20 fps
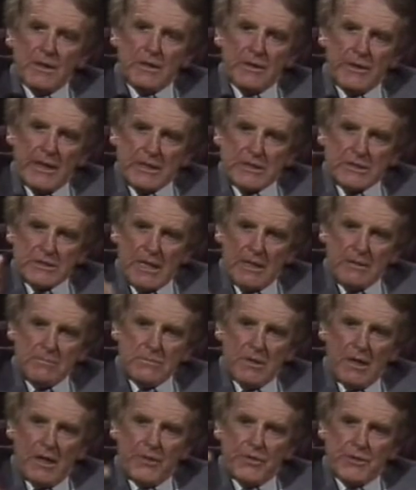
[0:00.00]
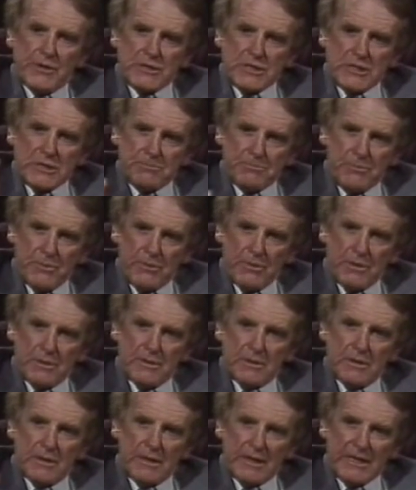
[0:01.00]
That same night, the spirit
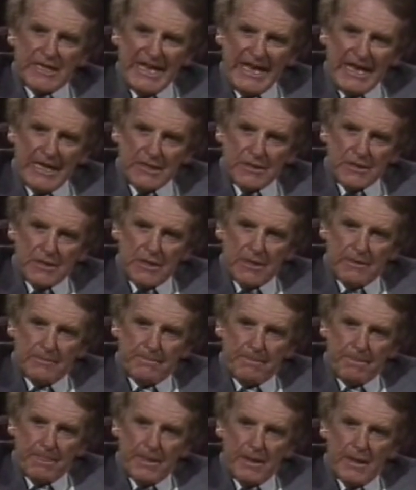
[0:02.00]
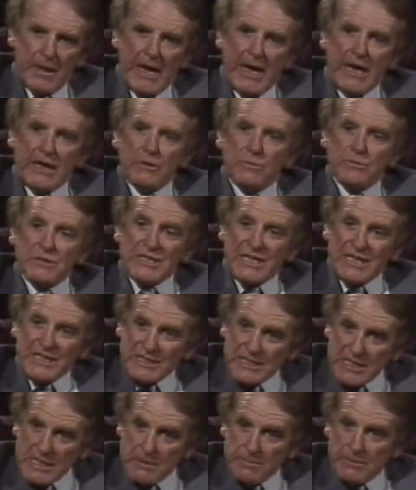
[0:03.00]
that had entered him, and it was a
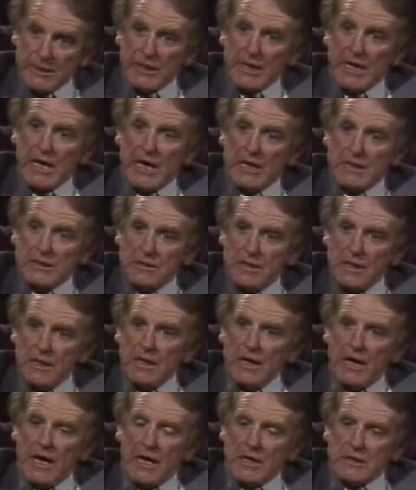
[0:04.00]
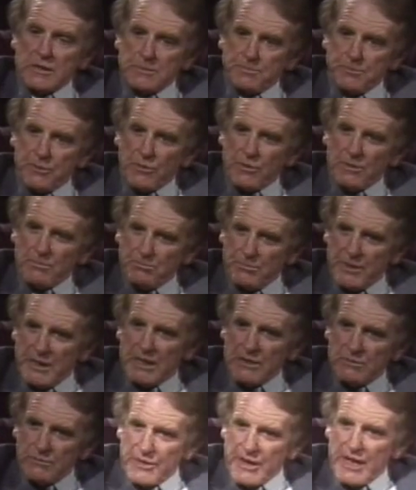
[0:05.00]
demon, a spirit
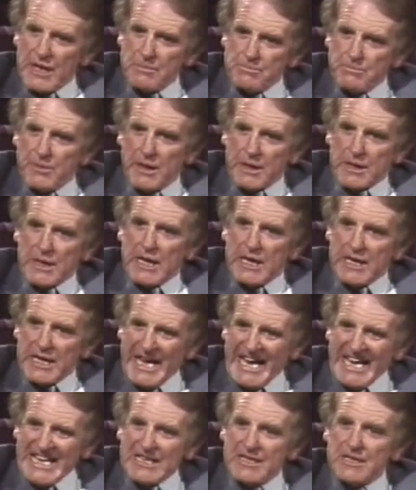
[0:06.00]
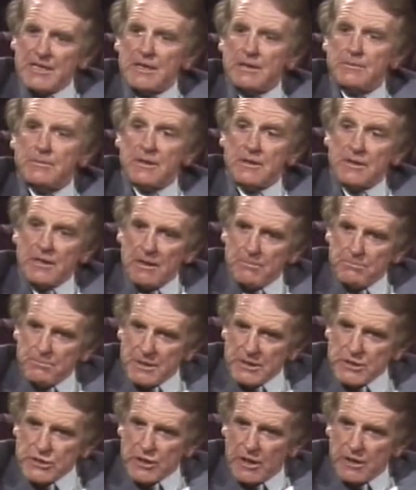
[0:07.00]
being without a body, had entered him in that
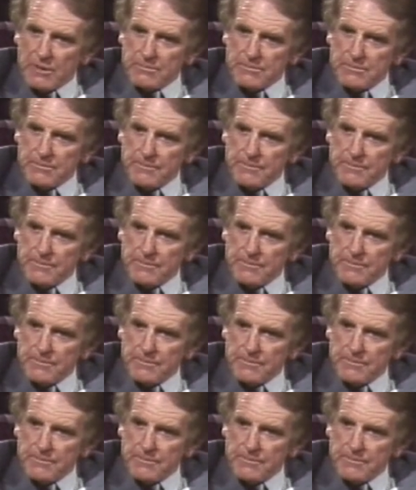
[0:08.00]
beach home.